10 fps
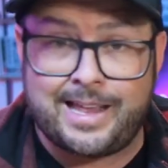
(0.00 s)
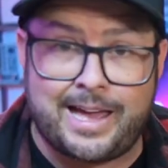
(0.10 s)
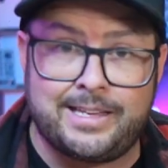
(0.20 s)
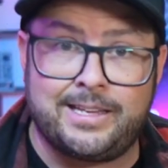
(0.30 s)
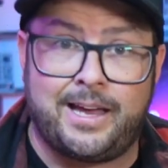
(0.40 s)

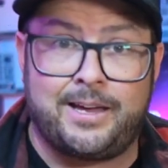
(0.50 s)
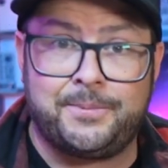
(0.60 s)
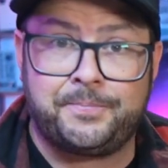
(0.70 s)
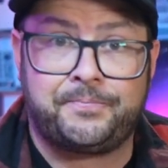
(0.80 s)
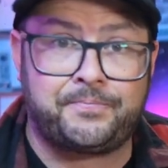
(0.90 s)
that, uh,
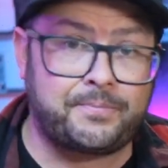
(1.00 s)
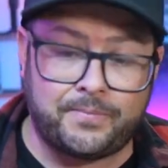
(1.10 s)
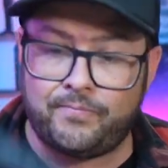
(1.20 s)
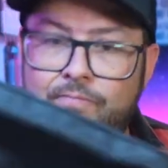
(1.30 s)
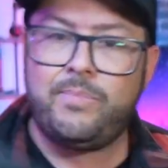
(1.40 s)

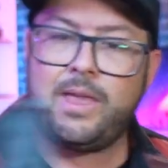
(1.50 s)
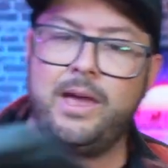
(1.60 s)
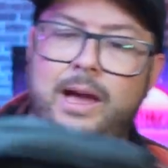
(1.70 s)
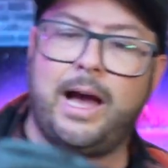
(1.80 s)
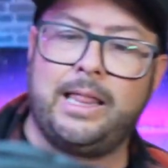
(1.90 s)

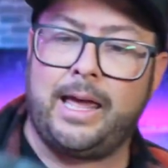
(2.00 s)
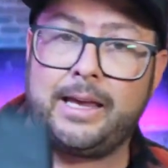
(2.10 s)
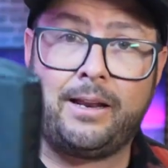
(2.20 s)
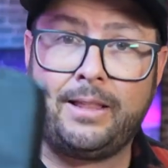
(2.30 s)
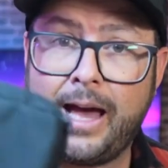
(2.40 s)
I like
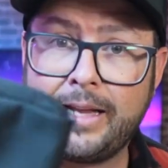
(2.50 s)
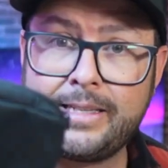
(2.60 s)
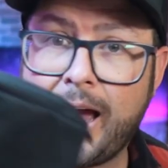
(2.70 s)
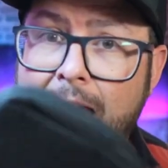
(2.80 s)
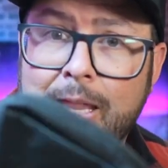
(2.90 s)
it a lot,
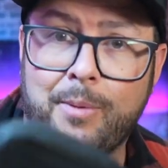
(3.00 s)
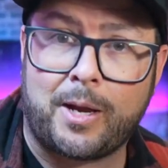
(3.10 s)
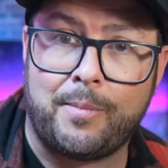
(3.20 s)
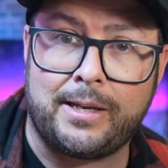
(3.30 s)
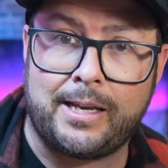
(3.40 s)
highly
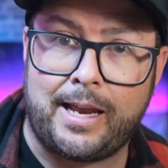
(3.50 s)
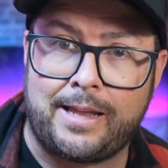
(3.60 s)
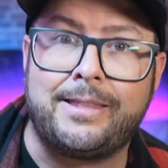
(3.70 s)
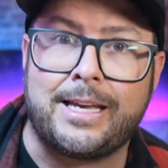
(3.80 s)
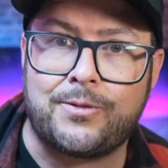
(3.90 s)
recommend it,
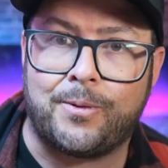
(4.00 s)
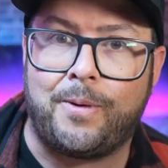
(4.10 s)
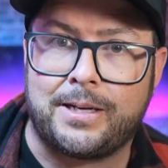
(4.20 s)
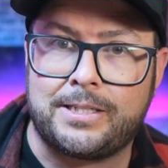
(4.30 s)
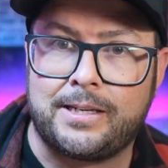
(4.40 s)
and thanks for
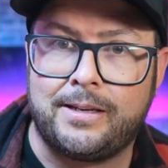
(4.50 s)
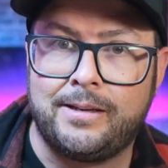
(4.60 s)
watching.